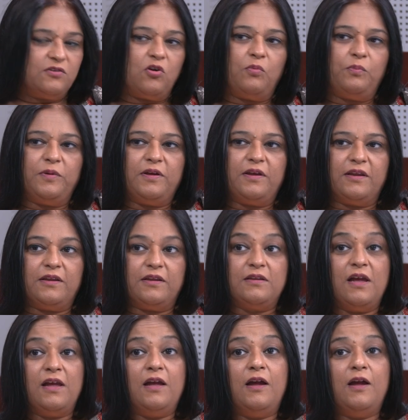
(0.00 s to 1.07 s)
topic, and
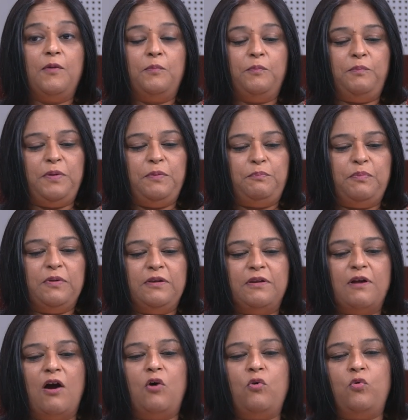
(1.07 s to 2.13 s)
people
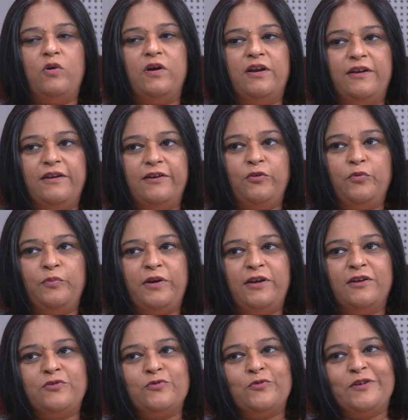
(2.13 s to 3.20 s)
now who are getting into
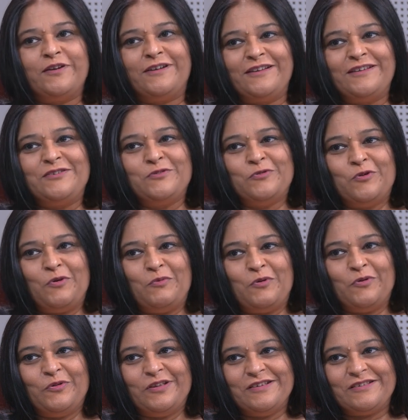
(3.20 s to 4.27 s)
media should at least know
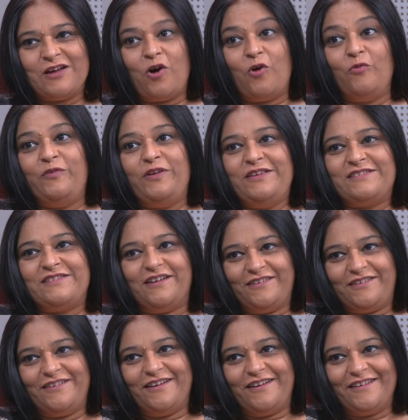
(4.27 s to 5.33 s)
about this, how we
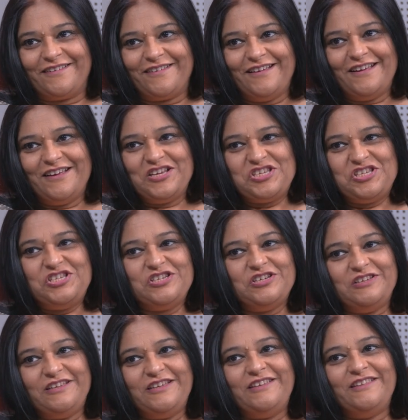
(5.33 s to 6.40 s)
started our
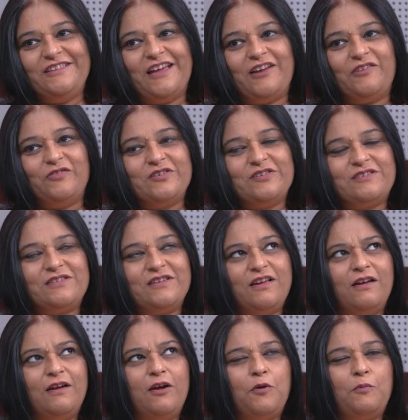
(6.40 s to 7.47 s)
journey. That was,
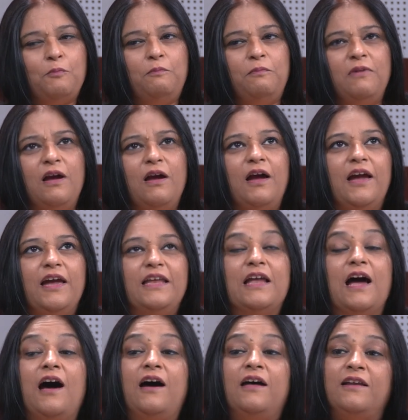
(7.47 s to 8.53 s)
in
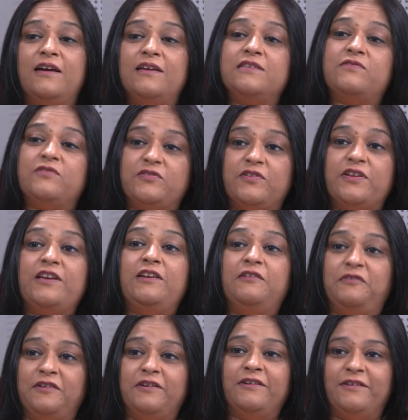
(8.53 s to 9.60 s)
our eyes, it was very
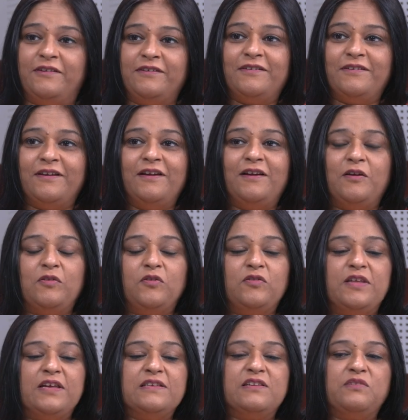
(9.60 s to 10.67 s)
difficult. The
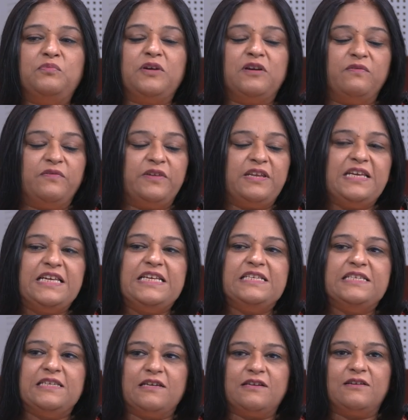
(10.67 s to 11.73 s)
things have become very
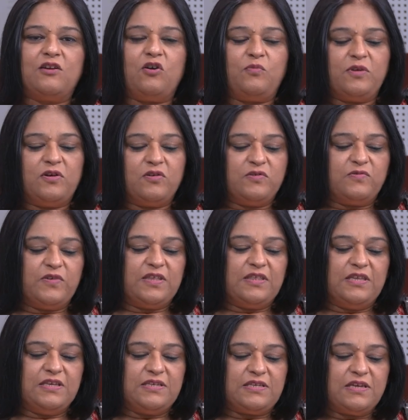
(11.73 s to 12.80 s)
easier now because with
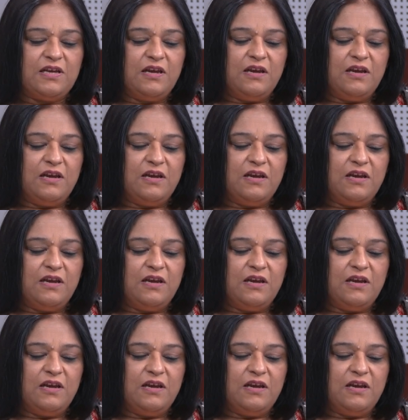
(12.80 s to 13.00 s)
this